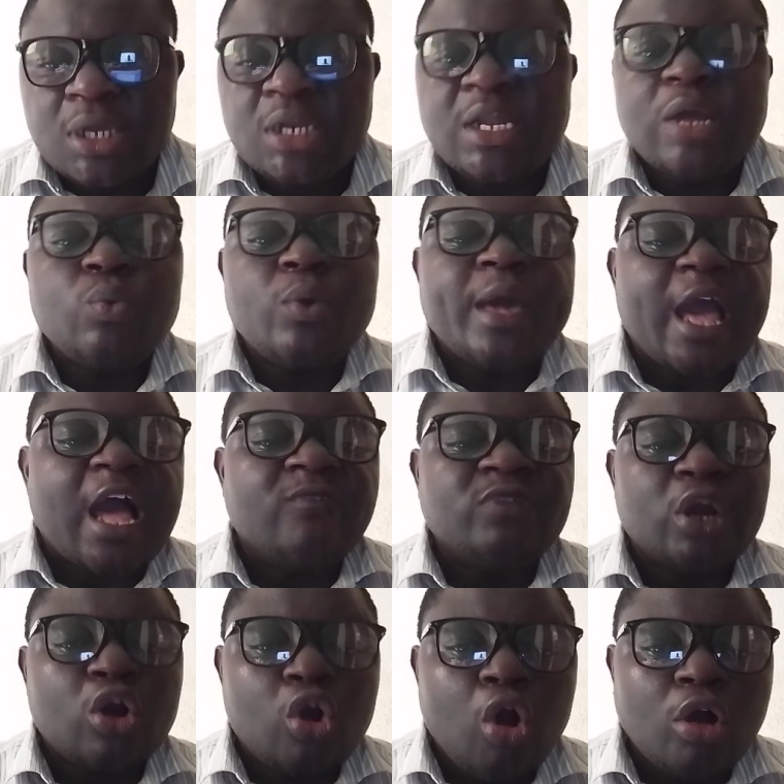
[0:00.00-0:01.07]
Then we have
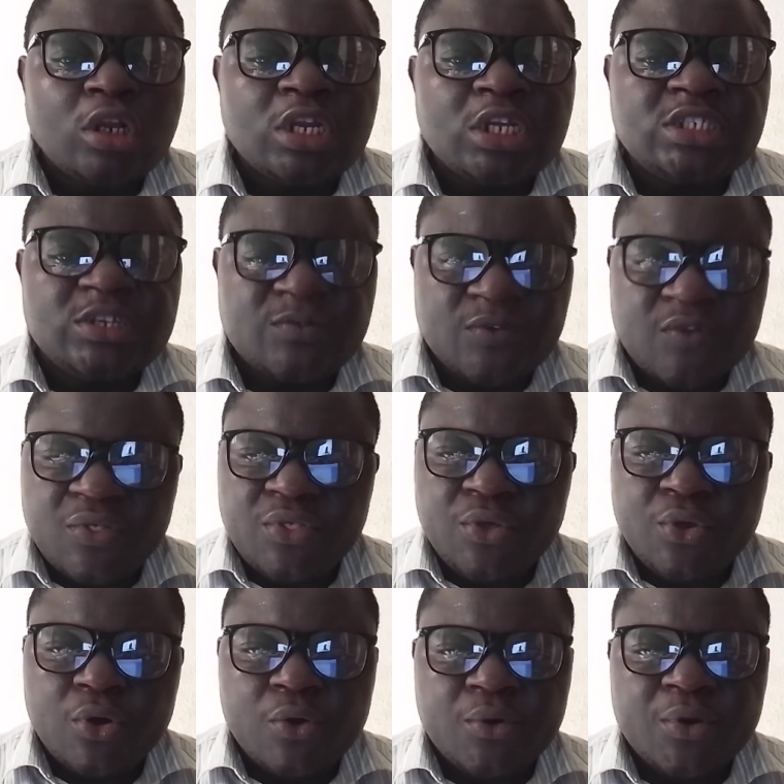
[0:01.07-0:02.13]
the cognitive
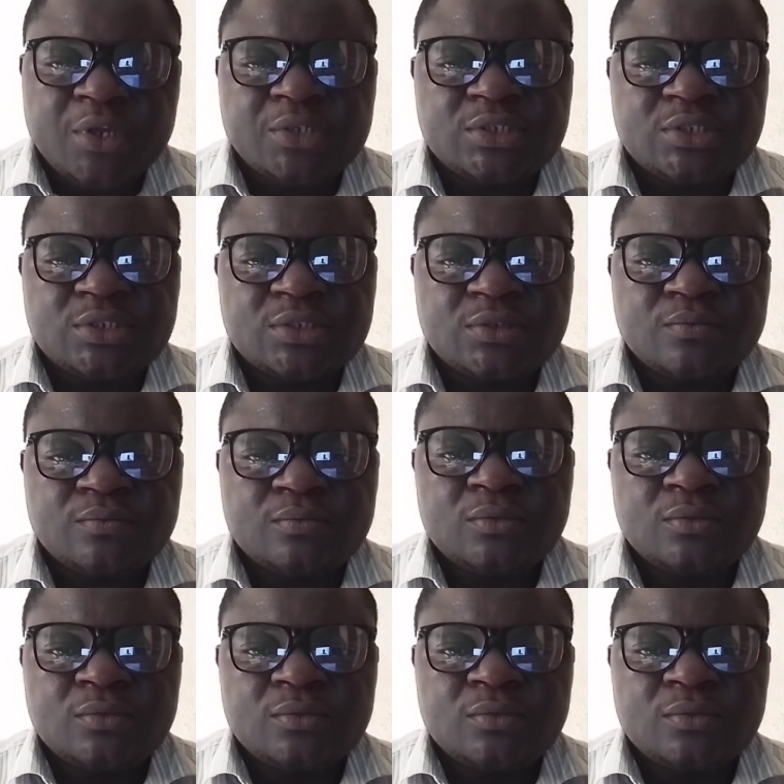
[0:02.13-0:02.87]
theories.